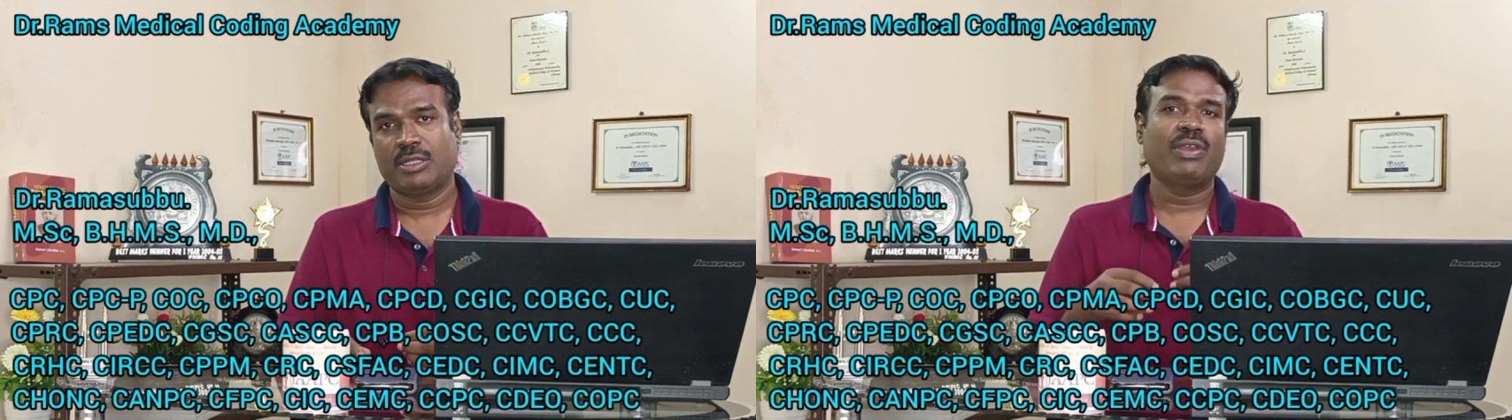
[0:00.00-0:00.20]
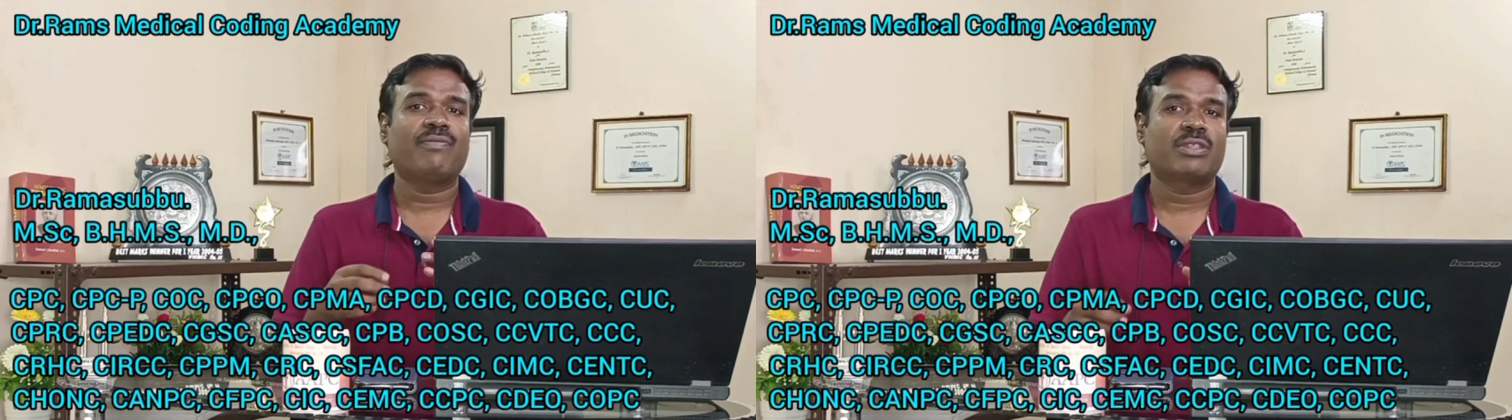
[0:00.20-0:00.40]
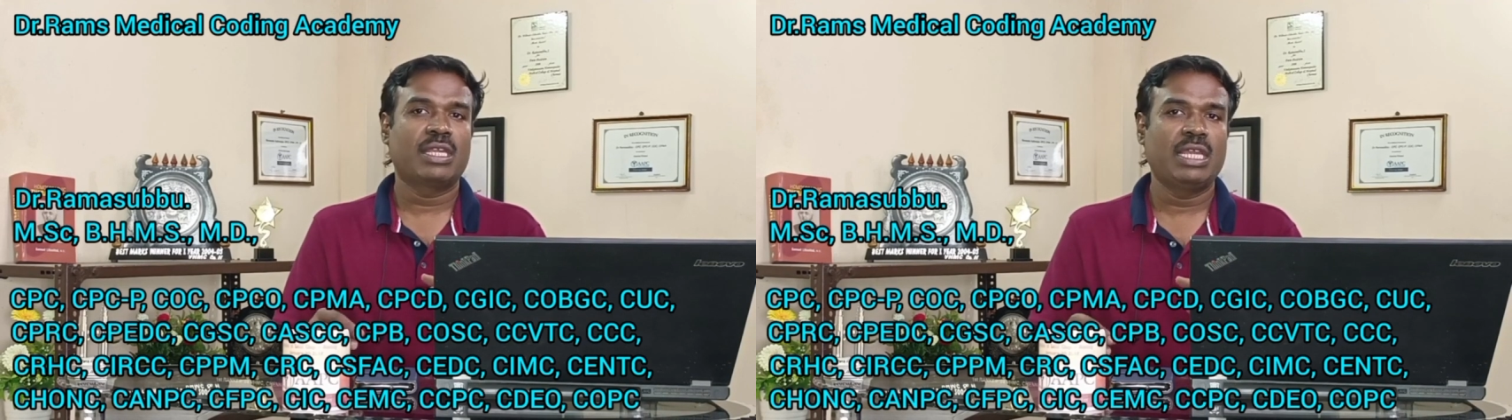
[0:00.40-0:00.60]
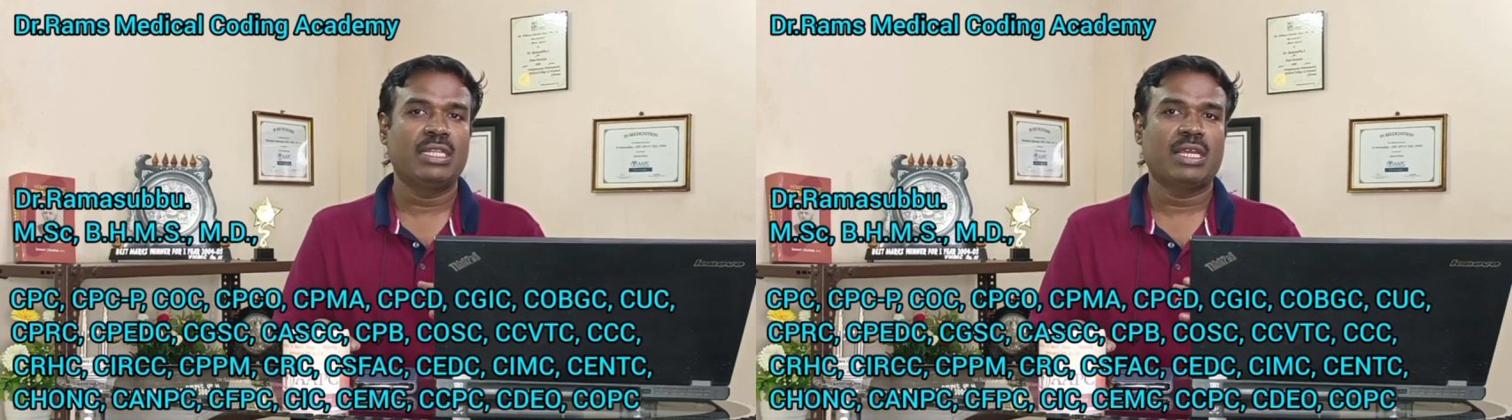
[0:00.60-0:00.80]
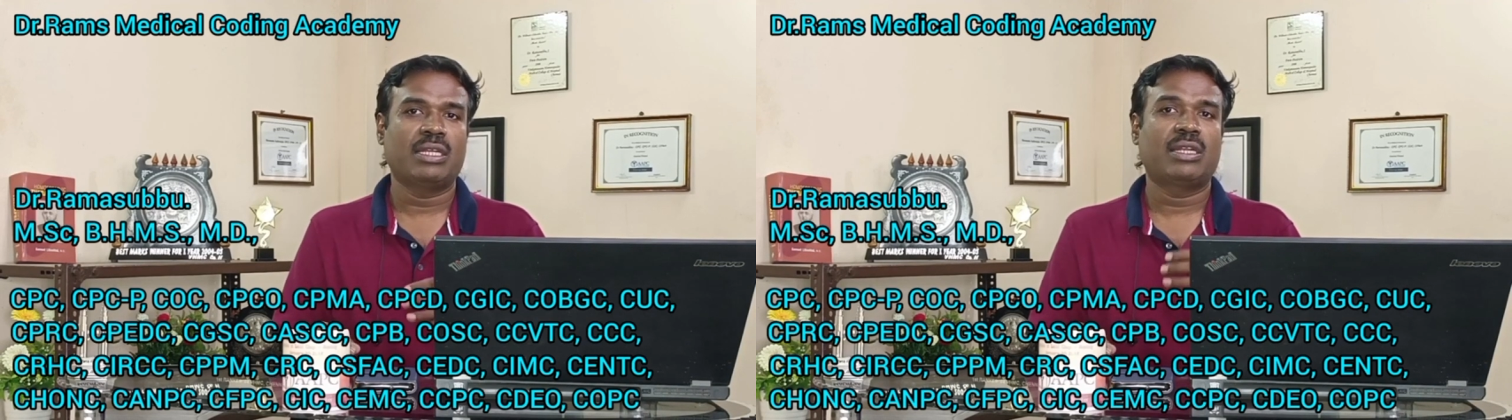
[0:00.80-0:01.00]
We have seen
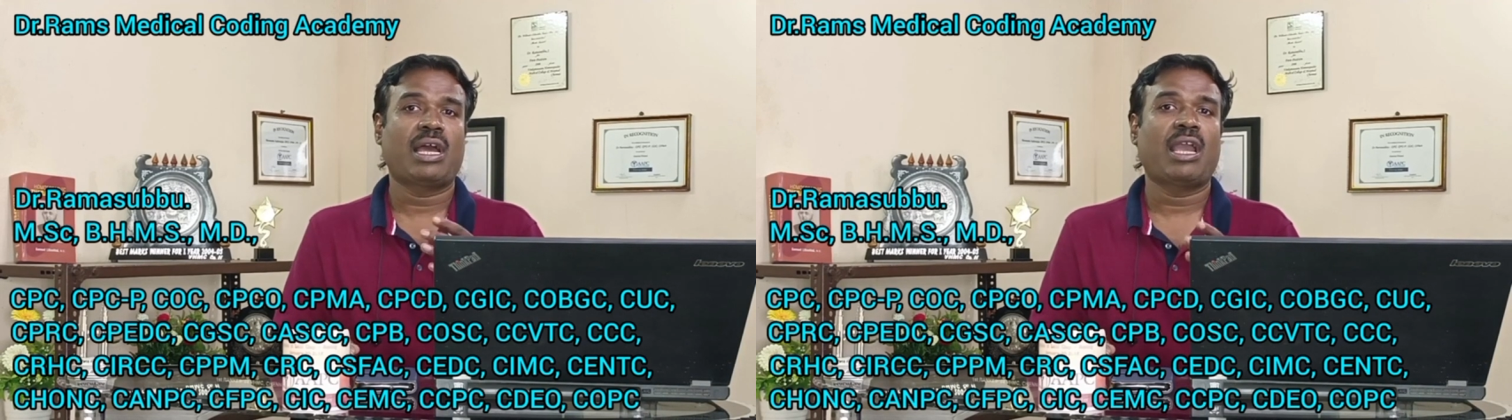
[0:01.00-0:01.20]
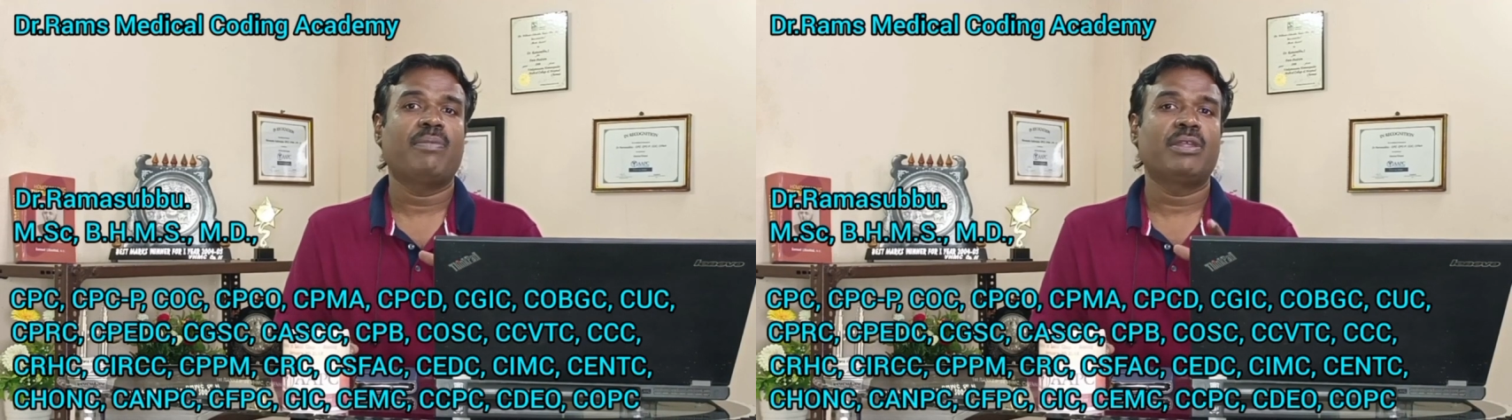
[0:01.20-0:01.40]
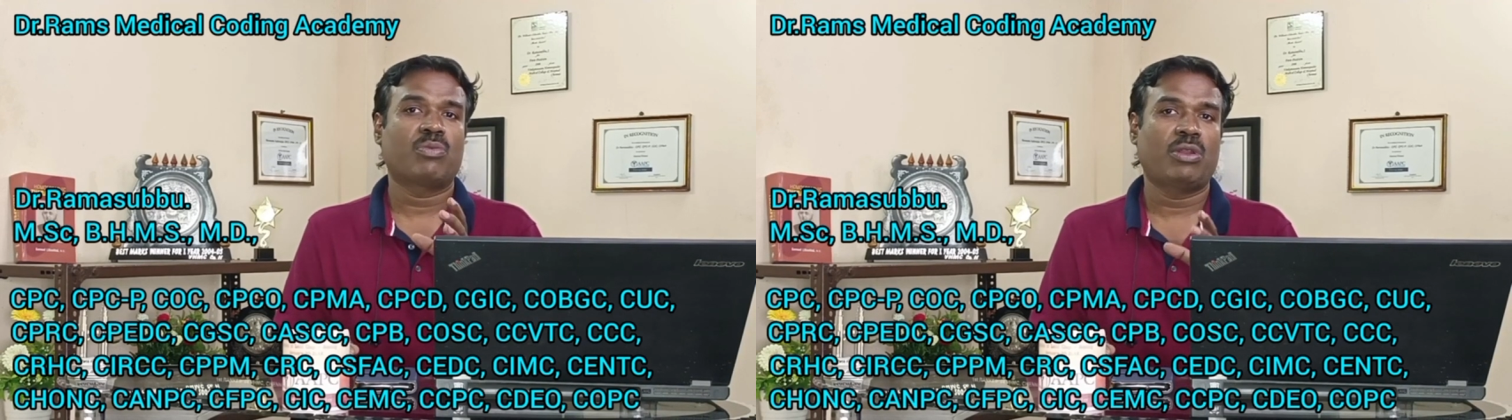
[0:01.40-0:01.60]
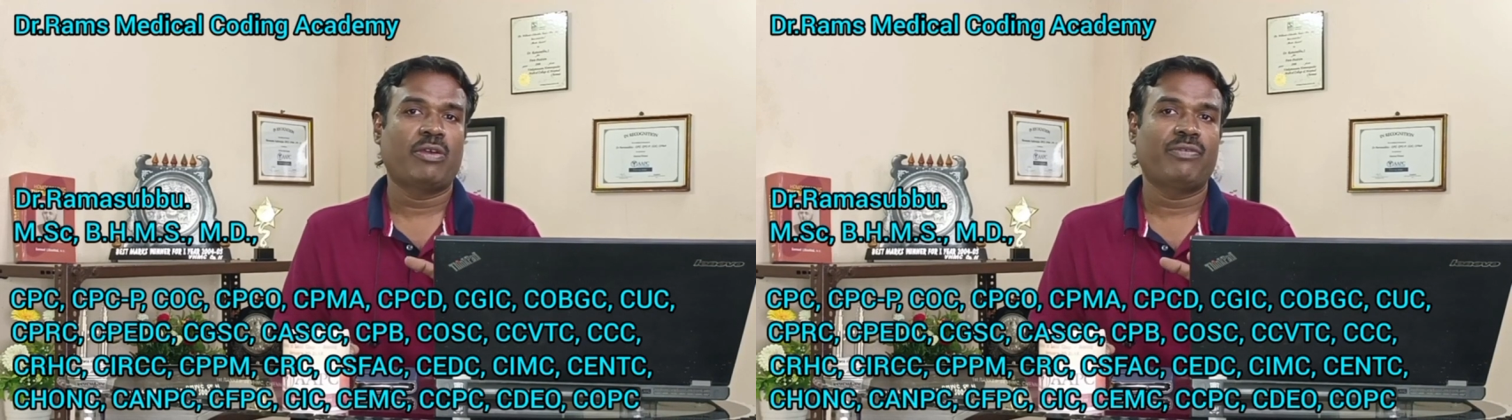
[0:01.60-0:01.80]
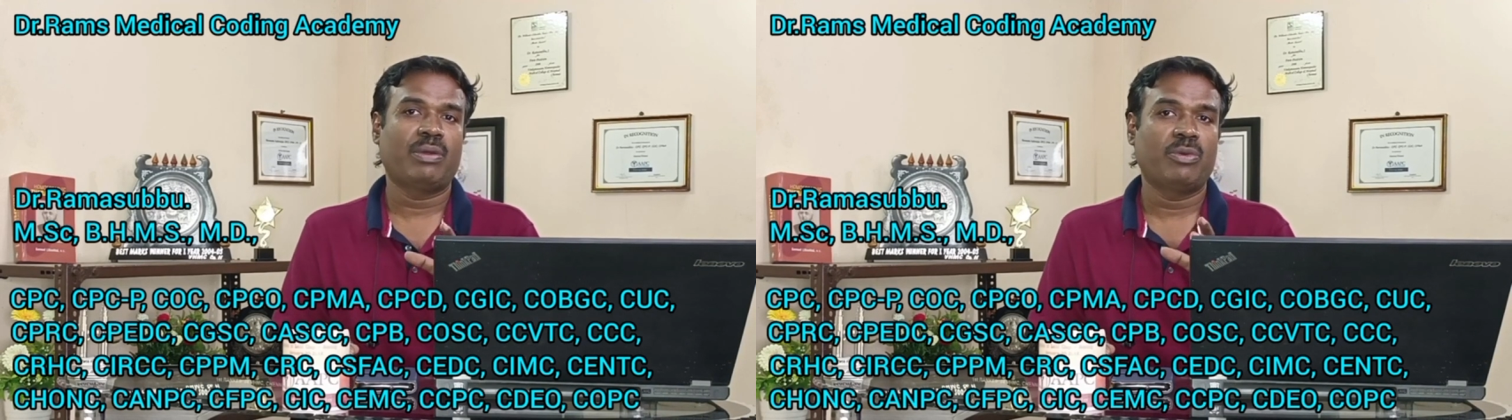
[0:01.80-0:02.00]
that time is one of the